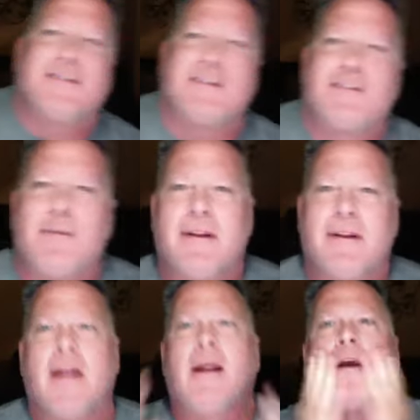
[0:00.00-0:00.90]
and someone did
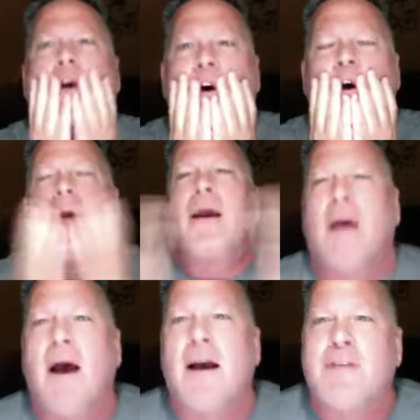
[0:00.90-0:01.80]
that? Like, oh my
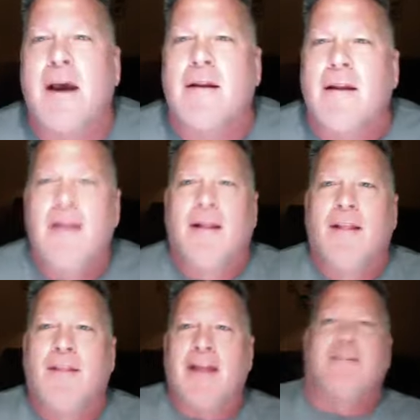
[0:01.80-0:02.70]
gosh, how did
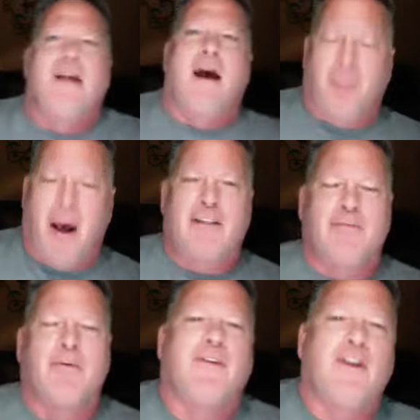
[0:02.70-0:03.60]
that's not
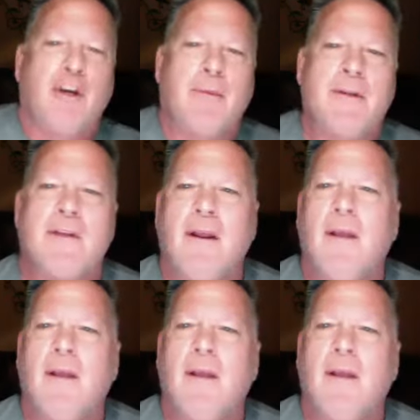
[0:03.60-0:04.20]
possible for humans?